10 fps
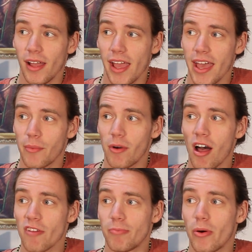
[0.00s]
And we're
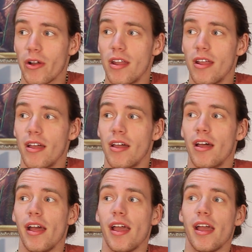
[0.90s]
off point,
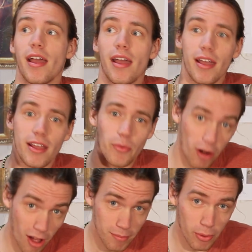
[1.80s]
and we're
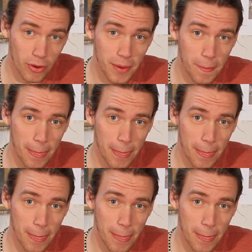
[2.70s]
on point.